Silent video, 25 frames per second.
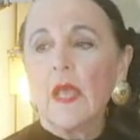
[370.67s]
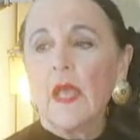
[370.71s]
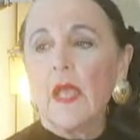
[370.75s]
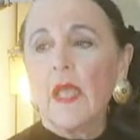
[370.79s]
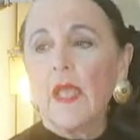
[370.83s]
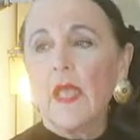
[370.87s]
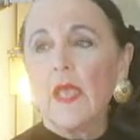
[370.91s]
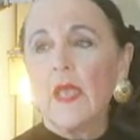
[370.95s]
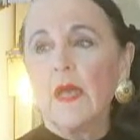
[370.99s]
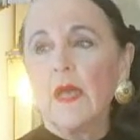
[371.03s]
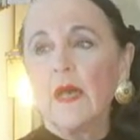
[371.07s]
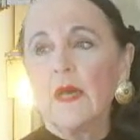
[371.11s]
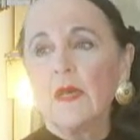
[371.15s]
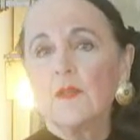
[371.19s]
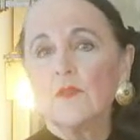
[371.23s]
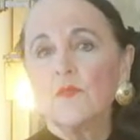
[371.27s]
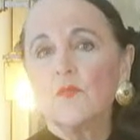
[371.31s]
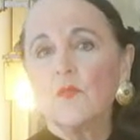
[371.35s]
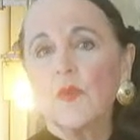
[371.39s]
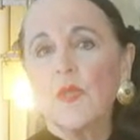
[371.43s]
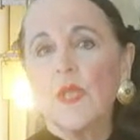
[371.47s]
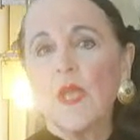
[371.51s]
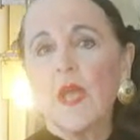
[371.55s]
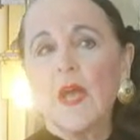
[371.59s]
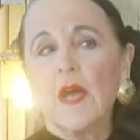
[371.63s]
and
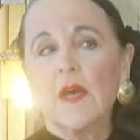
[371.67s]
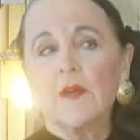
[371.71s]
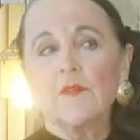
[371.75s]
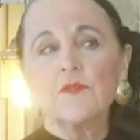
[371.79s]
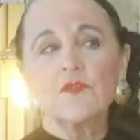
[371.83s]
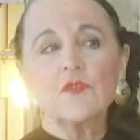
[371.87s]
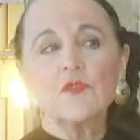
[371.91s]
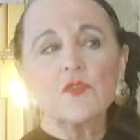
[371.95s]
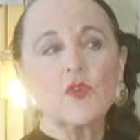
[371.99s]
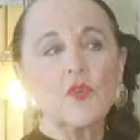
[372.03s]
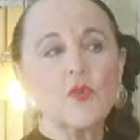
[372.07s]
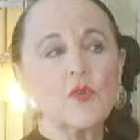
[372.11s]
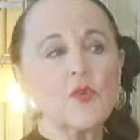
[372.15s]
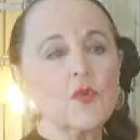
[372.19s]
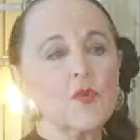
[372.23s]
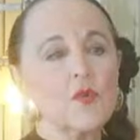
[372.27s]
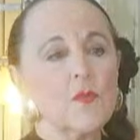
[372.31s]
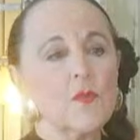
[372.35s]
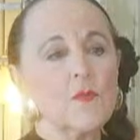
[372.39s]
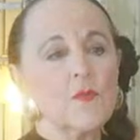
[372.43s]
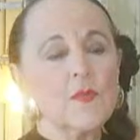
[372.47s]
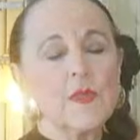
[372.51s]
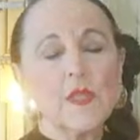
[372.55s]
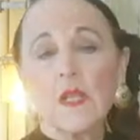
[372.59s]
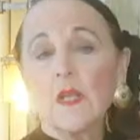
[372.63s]
we have
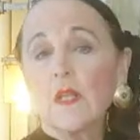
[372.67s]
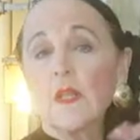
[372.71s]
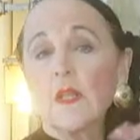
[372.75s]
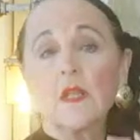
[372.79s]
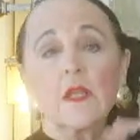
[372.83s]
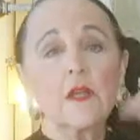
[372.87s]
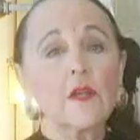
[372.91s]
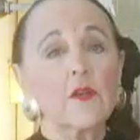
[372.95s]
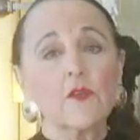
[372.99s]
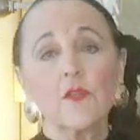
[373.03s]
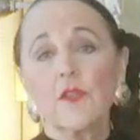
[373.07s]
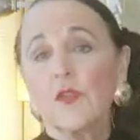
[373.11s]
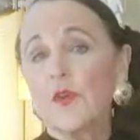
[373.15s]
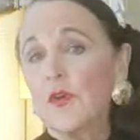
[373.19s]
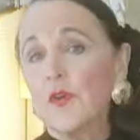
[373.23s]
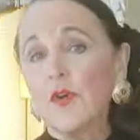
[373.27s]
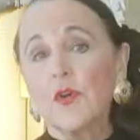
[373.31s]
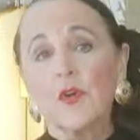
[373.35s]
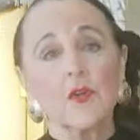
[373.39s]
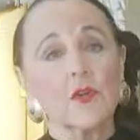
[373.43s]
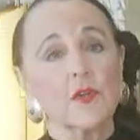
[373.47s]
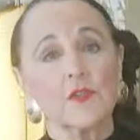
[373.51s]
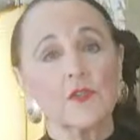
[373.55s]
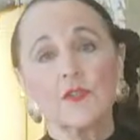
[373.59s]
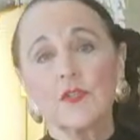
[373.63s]
to clear the
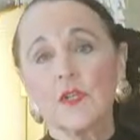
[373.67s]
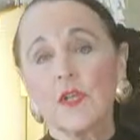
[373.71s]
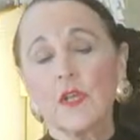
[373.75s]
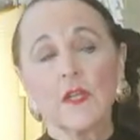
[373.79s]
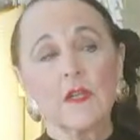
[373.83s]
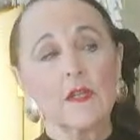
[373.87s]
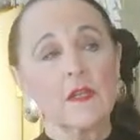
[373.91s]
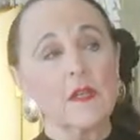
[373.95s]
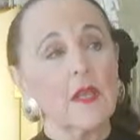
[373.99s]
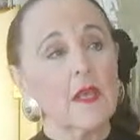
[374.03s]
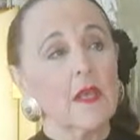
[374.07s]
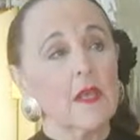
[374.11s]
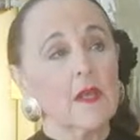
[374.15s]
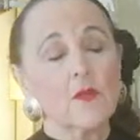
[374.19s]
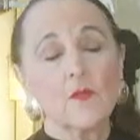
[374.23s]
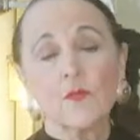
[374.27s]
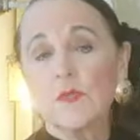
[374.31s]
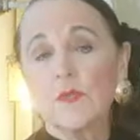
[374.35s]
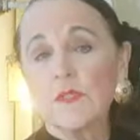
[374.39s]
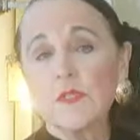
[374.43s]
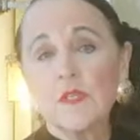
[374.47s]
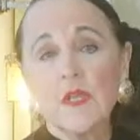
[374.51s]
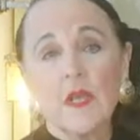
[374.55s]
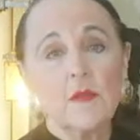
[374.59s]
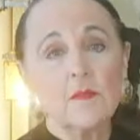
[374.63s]
hurt and
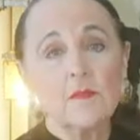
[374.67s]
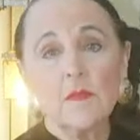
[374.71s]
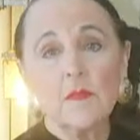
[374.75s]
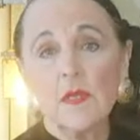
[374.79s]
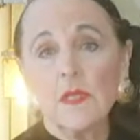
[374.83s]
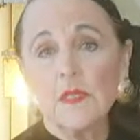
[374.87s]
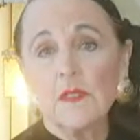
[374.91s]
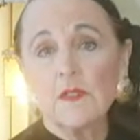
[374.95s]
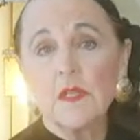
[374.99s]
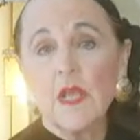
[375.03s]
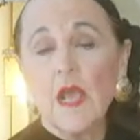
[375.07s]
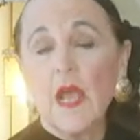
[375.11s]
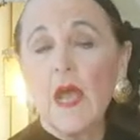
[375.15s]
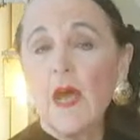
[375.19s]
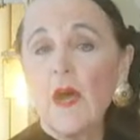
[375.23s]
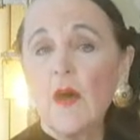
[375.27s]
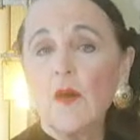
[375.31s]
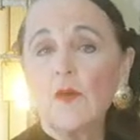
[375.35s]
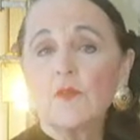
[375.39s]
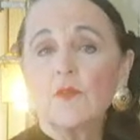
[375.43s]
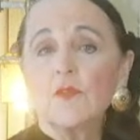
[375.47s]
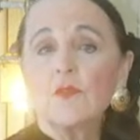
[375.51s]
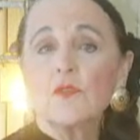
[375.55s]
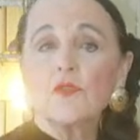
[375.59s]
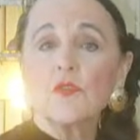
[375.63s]
resentment
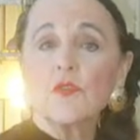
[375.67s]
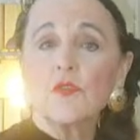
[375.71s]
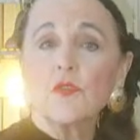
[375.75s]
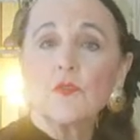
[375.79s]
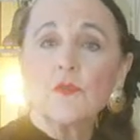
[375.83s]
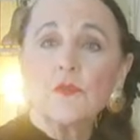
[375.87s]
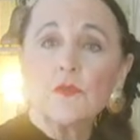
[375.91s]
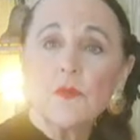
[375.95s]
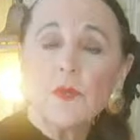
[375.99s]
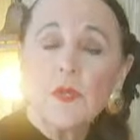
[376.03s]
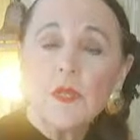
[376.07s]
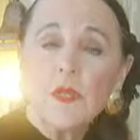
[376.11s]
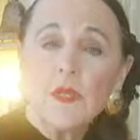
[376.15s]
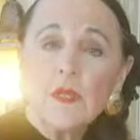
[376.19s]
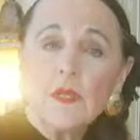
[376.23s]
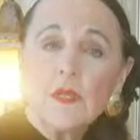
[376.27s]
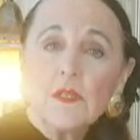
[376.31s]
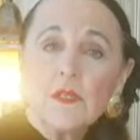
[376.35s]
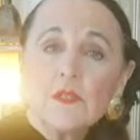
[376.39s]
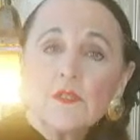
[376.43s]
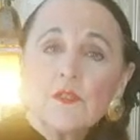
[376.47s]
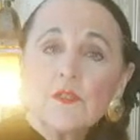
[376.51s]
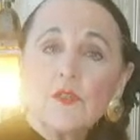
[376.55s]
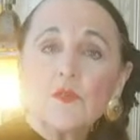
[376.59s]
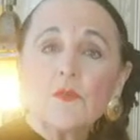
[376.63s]
out to
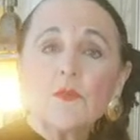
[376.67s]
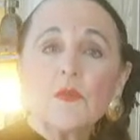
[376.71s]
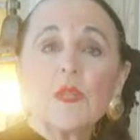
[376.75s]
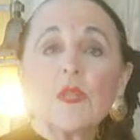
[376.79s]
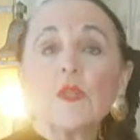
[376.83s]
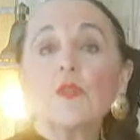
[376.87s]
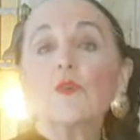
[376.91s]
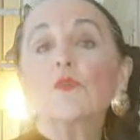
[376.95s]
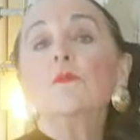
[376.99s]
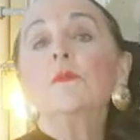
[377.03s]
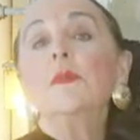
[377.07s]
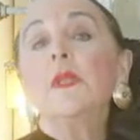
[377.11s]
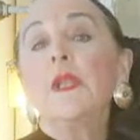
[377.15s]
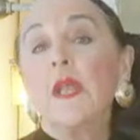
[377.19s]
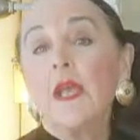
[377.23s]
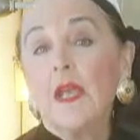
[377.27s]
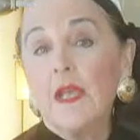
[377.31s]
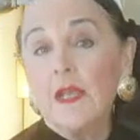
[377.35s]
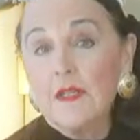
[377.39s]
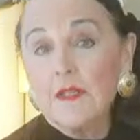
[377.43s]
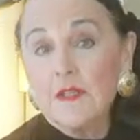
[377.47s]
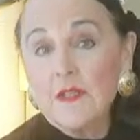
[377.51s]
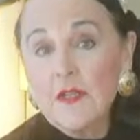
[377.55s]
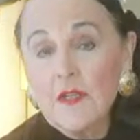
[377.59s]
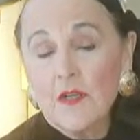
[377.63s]

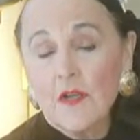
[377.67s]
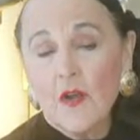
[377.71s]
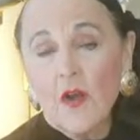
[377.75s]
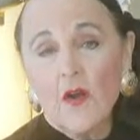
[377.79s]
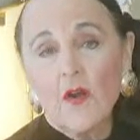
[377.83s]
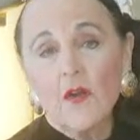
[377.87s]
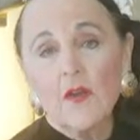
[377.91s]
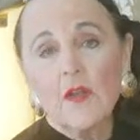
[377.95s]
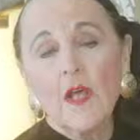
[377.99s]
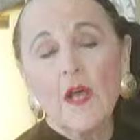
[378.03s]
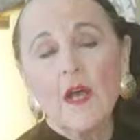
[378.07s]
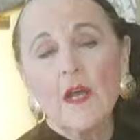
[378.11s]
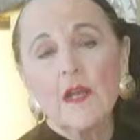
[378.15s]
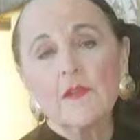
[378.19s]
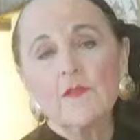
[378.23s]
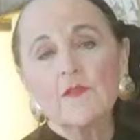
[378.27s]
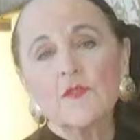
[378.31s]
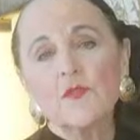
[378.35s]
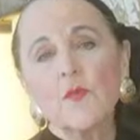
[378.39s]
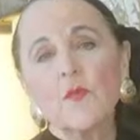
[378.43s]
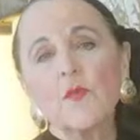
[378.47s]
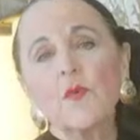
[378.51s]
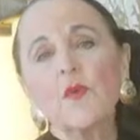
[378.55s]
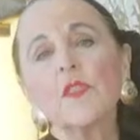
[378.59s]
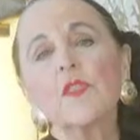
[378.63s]
illuminate our
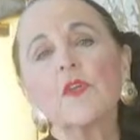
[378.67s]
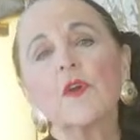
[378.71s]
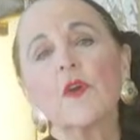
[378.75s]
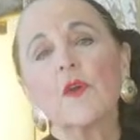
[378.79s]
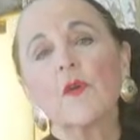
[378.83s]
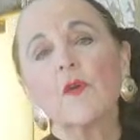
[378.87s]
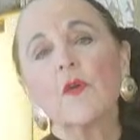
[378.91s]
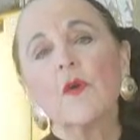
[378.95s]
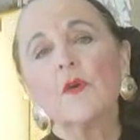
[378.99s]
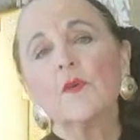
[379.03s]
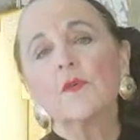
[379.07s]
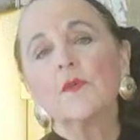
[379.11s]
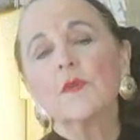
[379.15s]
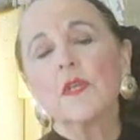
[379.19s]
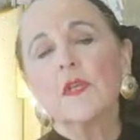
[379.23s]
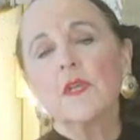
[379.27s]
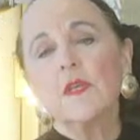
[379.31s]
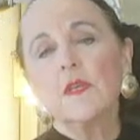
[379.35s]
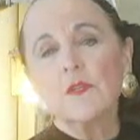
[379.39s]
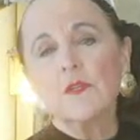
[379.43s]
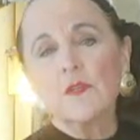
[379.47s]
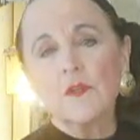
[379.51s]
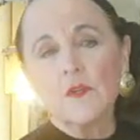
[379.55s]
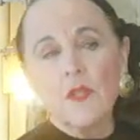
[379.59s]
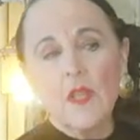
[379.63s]
lives with our own
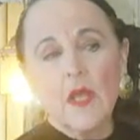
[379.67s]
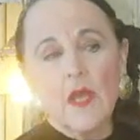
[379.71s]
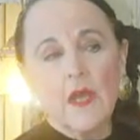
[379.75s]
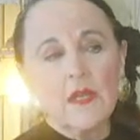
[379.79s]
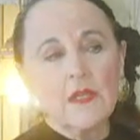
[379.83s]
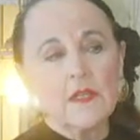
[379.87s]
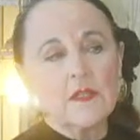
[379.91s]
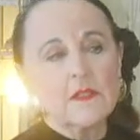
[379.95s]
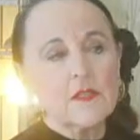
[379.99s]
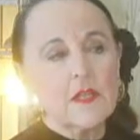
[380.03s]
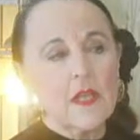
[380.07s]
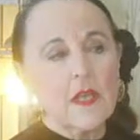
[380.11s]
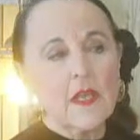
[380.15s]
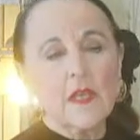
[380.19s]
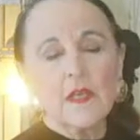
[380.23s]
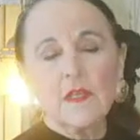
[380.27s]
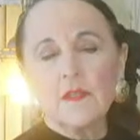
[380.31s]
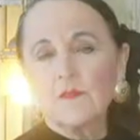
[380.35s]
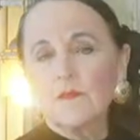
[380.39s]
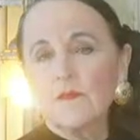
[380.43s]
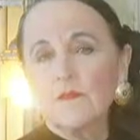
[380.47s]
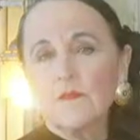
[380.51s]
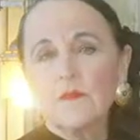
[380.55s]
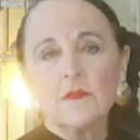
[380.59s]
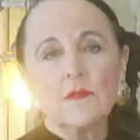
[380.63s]
inner light and